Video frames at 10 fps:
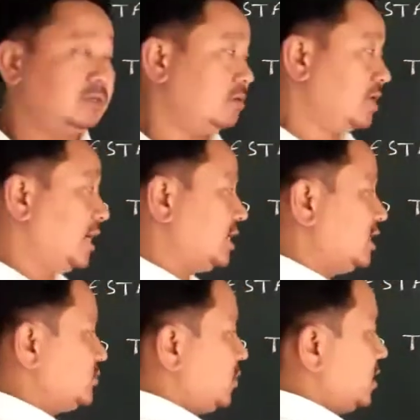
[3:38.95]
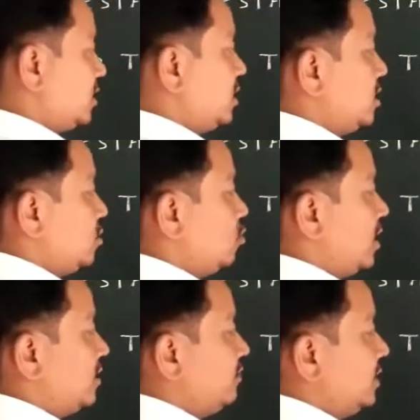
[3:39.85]
Okay, at least for
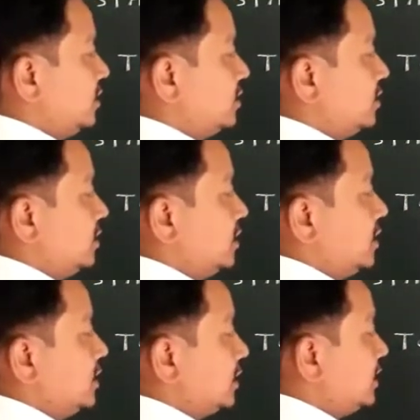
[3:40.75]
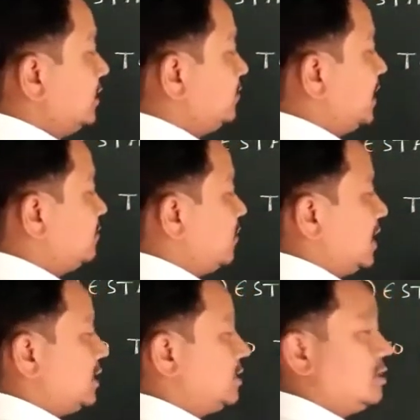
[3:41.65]
1 minute. Keep that
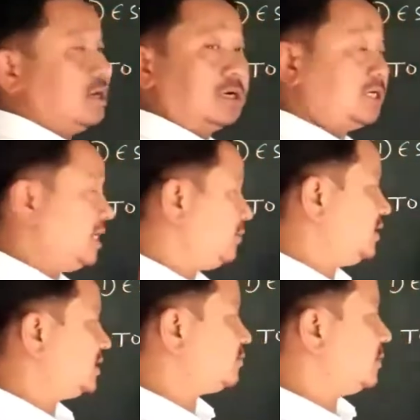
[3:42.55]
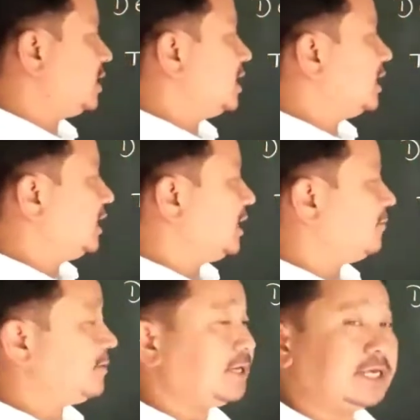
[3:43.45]
plant or dip this
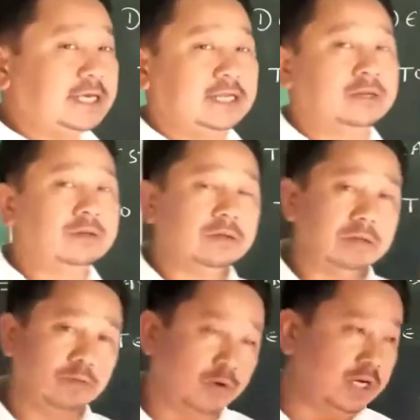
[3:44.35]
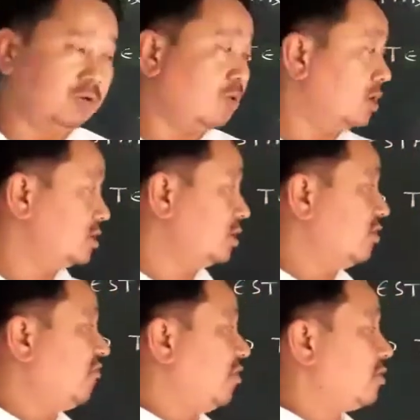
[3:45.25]
leaf in boiling water
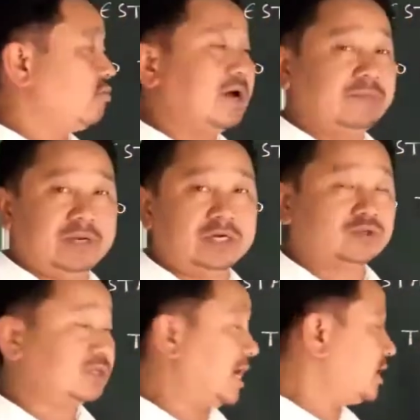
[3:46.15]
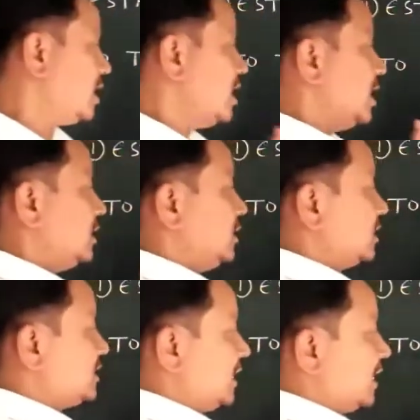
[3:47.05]
for 1 minute so that the
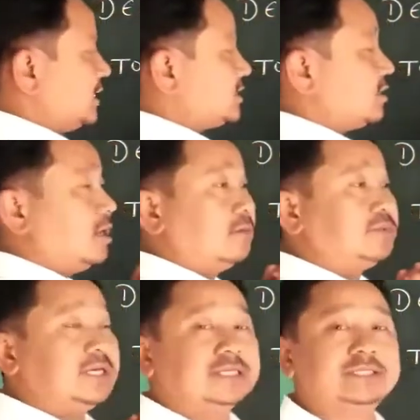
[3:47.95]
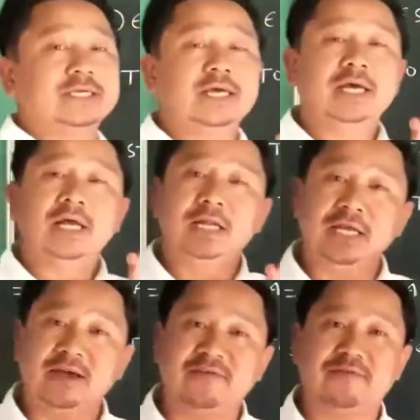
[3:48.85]
cells of this
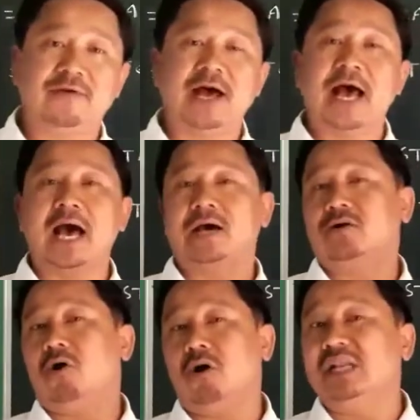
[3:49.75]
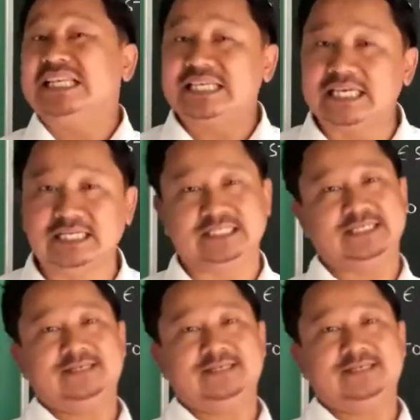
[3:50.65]
leaf are all killed.